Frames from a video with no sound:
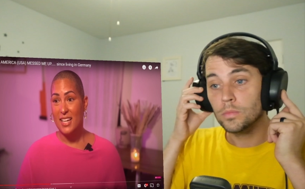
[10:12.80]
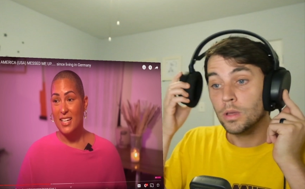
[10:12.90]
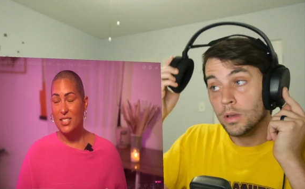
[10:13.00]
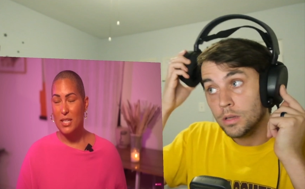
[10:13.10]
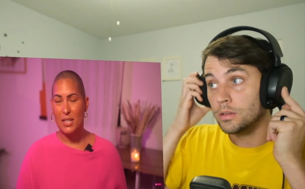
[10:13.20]

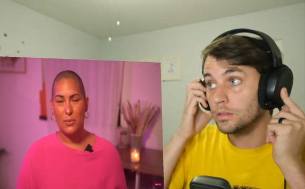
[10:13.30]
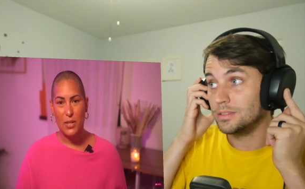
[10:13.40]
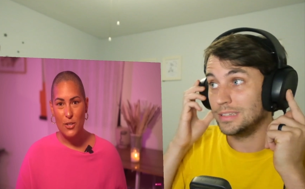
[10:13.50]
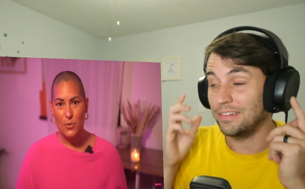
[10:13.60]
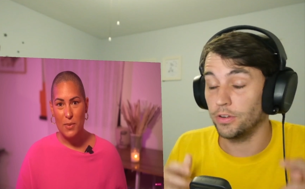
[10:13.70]
Speaker 1: And she was like,
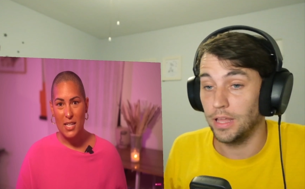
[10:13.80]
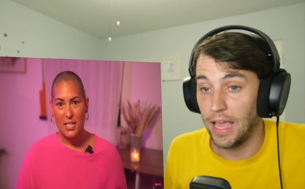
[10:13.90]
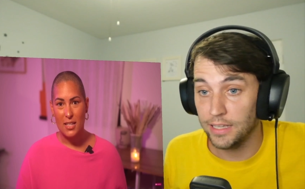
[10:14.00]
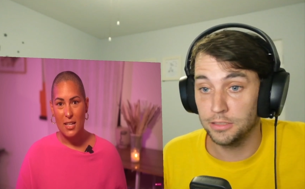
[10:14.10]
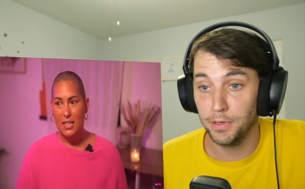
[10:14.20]
What Is do you for the
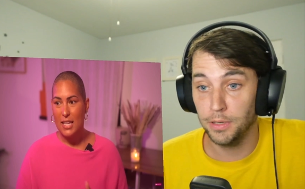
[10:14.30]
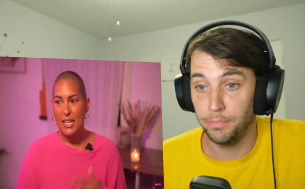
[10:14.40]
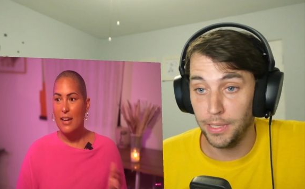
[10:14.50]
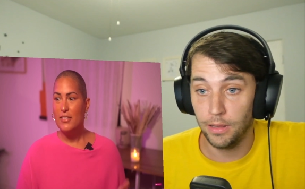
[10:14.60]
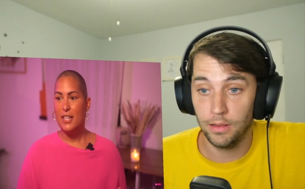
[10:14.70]
aspirin
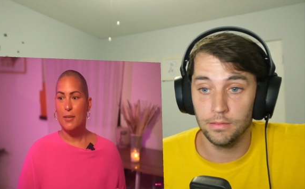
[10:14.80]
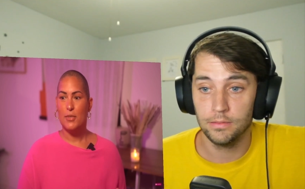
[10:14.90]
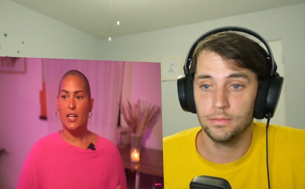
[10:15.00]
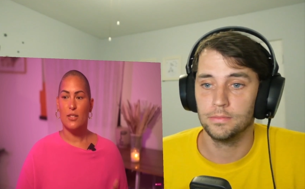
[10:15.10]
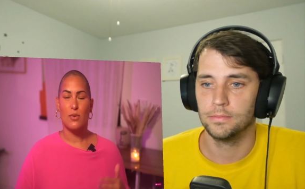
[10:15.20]
Like pill? every
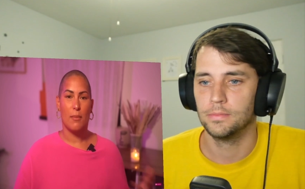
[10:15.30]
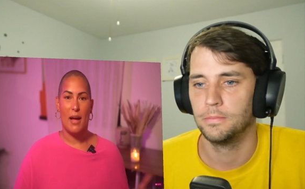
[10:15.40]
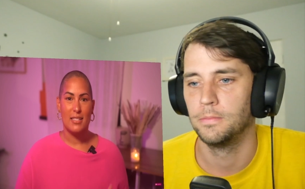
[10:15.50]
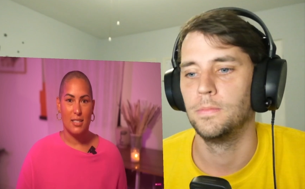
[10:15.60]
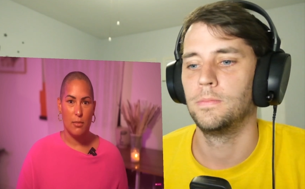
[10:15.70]
time you guys, when
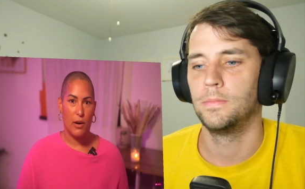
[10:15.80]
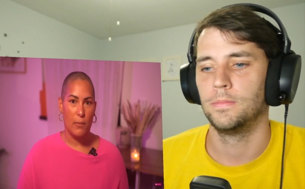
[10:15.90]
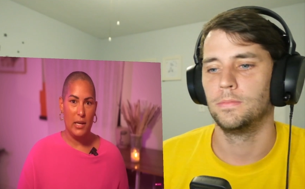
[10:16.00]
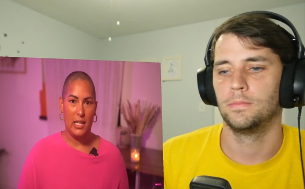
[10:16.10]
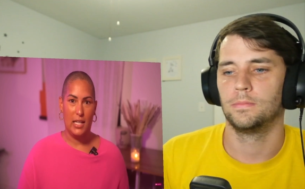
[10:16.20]
I'm asking
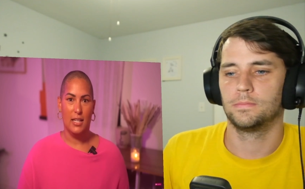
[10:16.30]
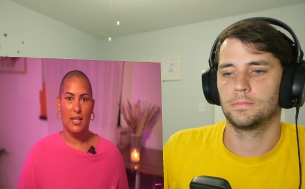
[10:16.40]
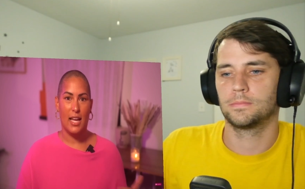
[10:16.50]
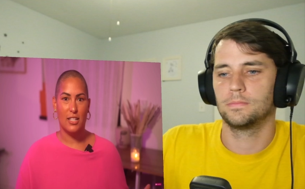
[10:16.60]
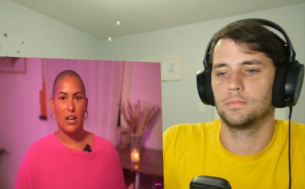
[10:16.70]
about money
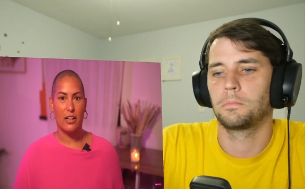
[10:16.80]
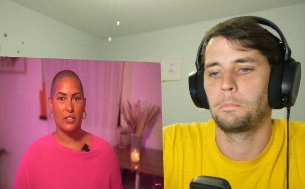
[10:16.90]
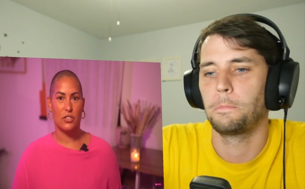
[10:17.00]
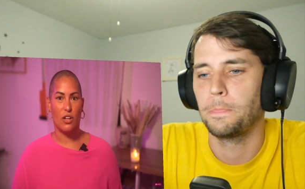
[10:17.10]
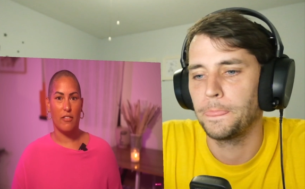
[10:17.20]
at a
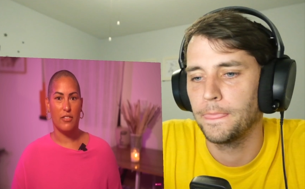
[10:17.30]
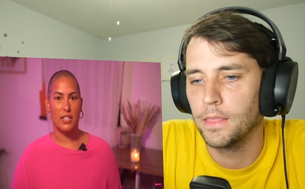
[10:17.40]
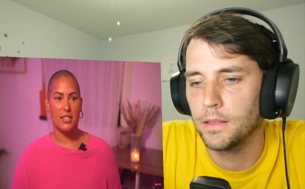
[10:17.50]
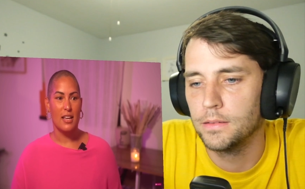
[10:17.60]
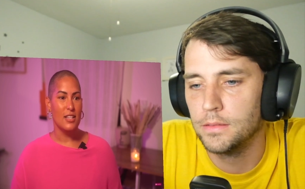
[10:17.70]
doctor's
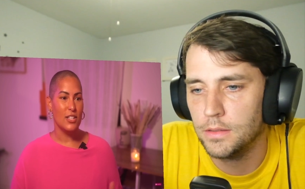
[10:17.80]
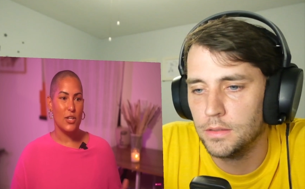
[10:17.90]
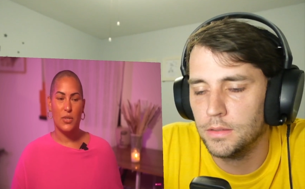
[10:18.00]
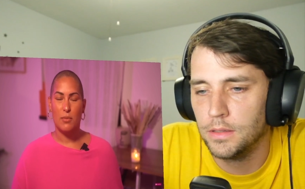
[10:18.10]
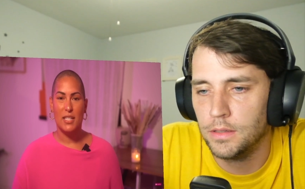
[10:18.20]
office, you
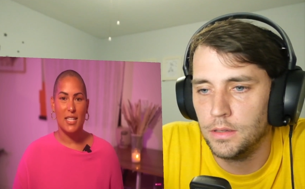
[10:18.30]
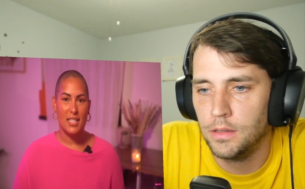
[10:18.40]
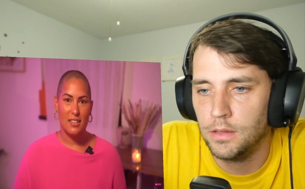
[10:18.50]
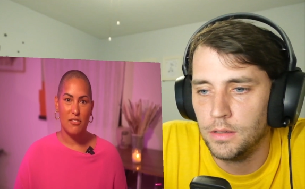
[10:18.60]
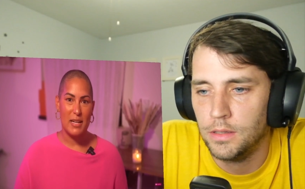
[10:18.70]
know, in the
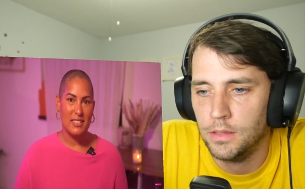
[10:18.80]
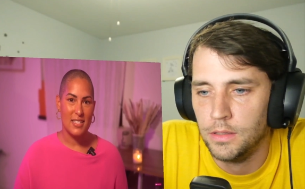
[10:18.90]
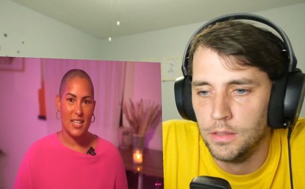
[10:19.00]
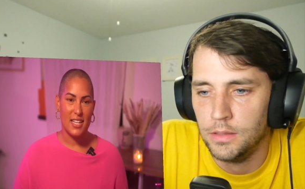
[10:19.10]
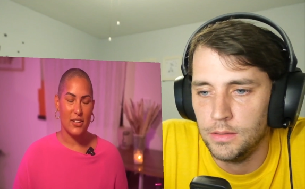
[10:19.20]
beginning of my
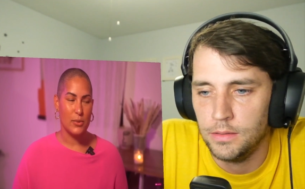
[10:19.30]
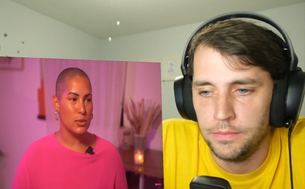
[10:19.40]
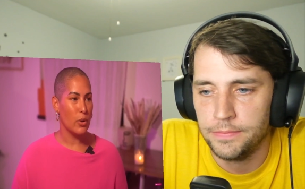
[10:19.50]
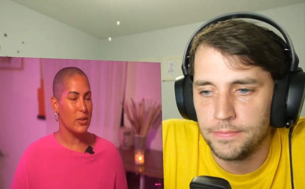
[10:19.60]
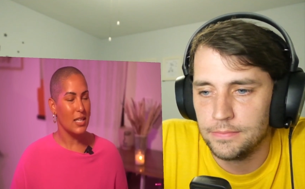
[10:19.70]
stay here, it
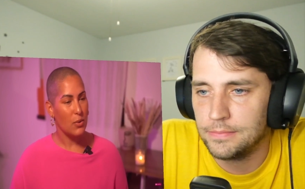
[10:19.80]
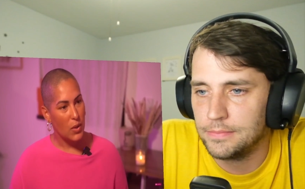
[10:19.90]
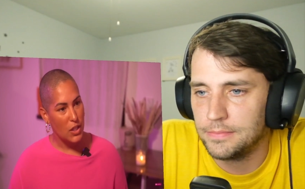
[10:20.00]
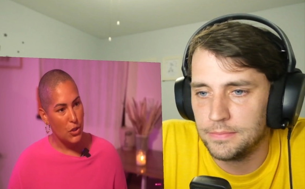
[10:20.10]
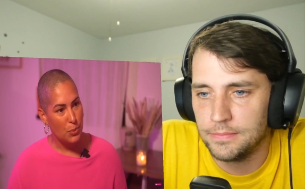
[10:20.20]
was always
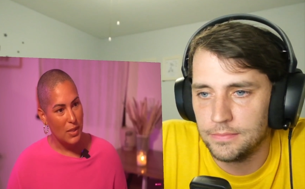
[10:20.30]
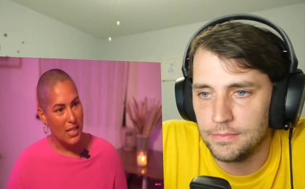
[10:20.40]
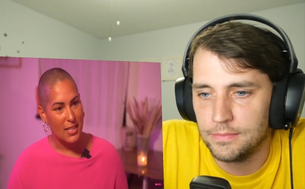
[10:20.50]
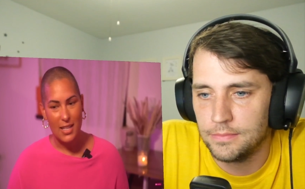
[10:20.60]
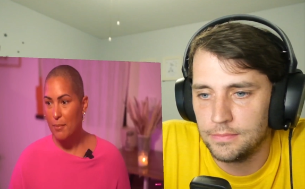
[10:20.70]
like, What do you
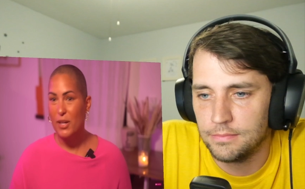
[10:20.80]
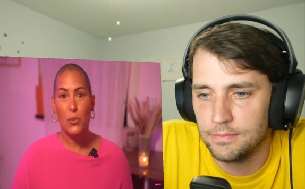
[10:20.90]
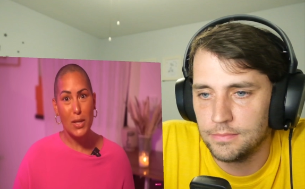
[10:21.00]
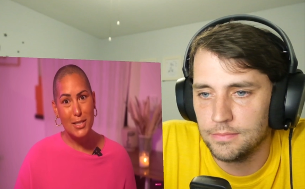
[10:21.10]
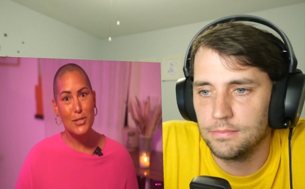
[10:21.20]
mean? And I'm
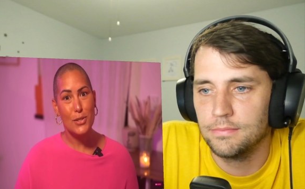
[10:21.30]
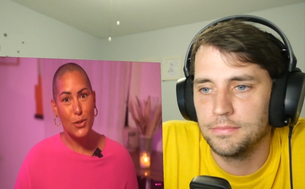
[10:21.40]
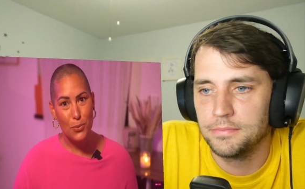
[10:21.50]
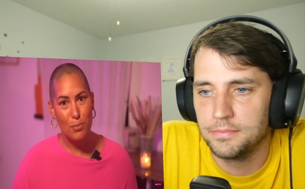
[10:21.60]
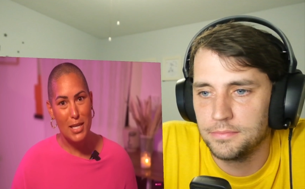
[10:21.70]
like, What do
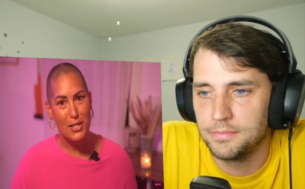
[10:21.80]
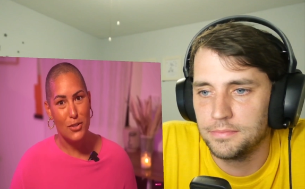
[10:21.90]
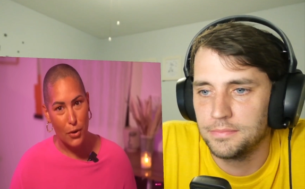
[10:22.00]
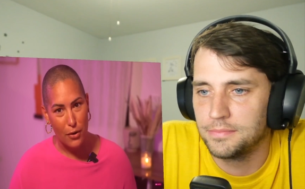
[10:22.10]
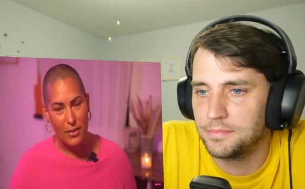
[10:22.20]
you
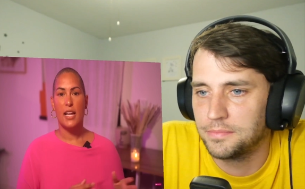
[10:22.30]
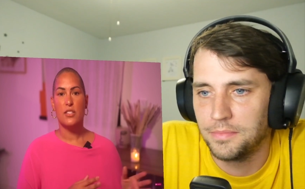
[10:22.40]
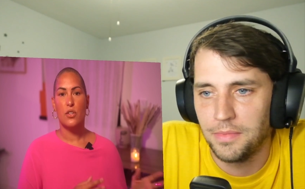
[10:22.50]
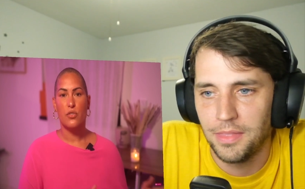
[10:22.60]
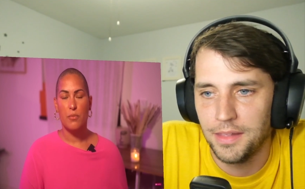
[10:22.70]
mean, girl?
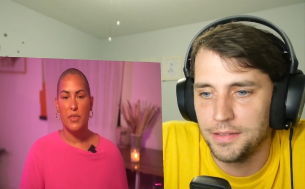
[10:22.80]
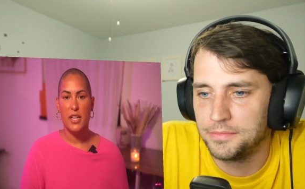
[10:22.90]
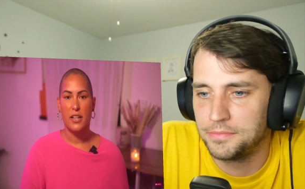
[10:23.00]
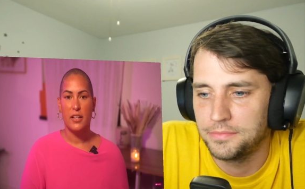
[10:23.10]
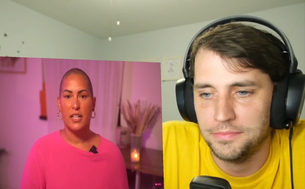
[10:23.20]
And so from
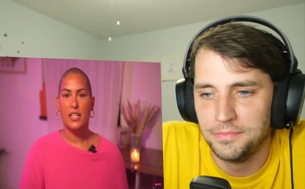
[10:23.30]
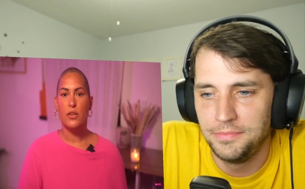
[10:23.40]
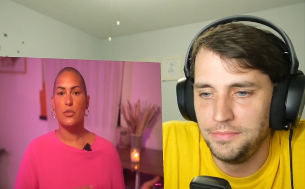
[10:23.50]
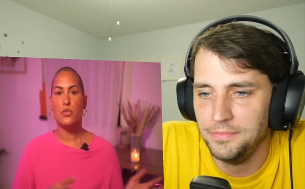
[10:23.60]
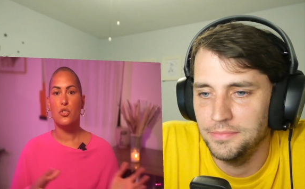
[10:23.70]
there,
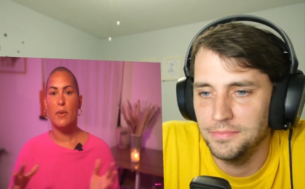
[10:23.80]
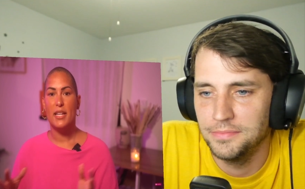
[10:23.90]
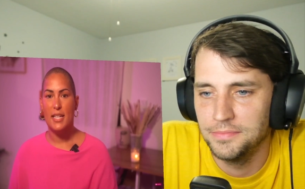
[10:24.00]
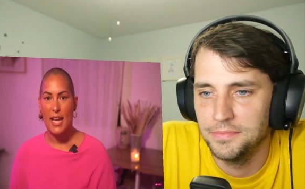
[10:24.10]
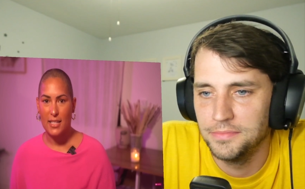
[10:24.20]
it goes into
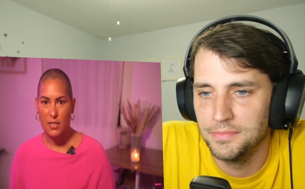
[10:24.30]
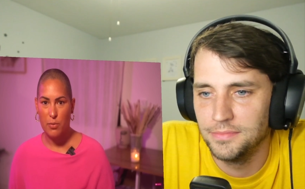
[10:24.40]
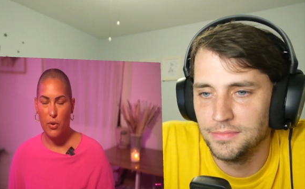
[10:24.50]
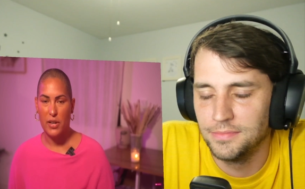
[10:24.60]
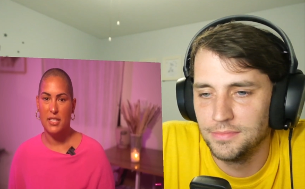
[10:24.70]
my
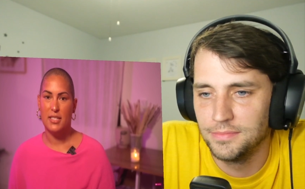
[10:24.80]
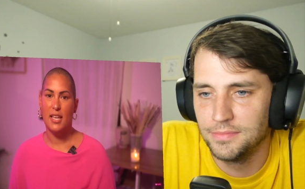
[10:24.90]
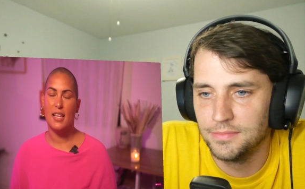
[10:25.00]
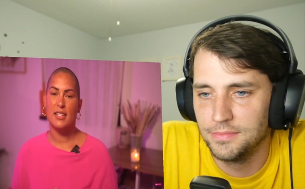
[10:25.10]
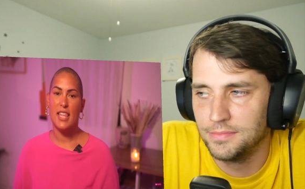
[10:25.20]
next
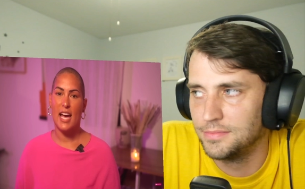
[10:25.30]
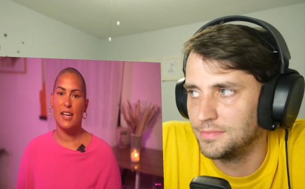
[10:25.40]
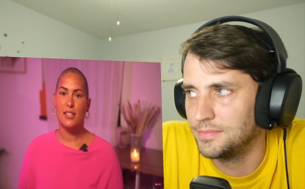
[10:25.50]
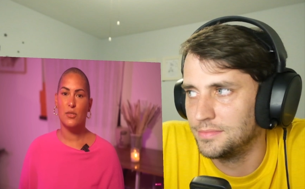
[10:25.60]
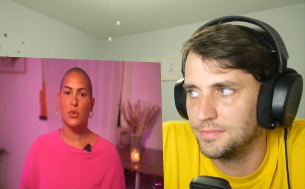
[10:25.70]
point. And
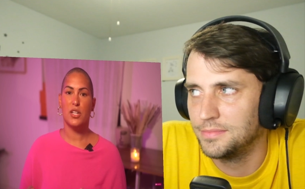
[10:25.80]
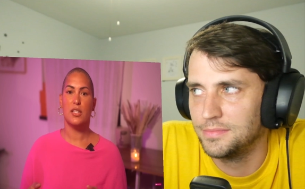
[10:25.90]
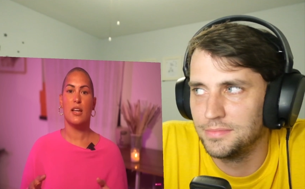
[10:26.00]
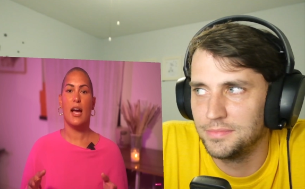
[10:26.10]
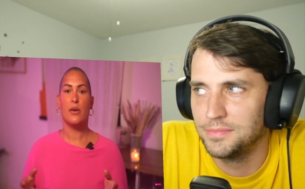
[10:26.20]
that is
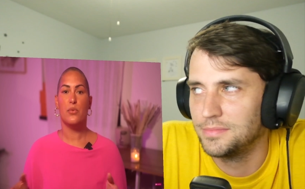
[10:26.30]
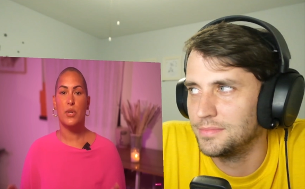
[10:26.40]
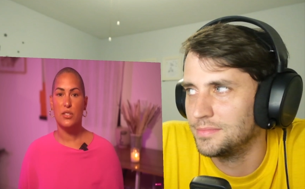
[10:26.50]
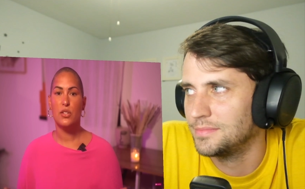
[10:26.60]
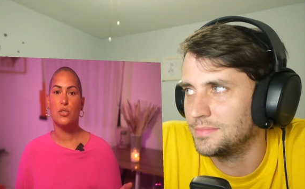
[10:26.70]
when I
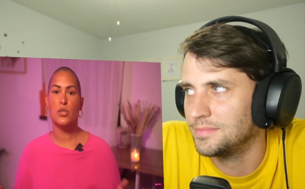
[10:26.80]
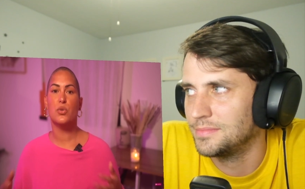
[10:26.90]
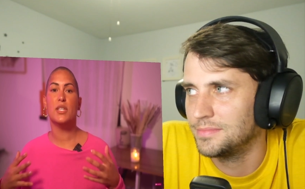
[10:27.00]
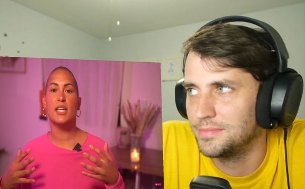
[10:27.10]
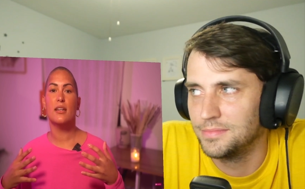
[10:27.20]
went
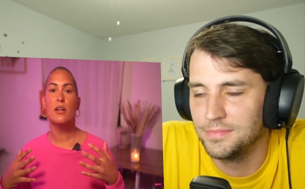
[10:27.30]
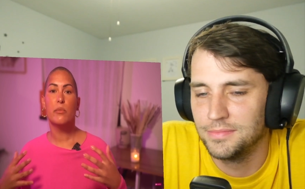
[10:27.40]
to get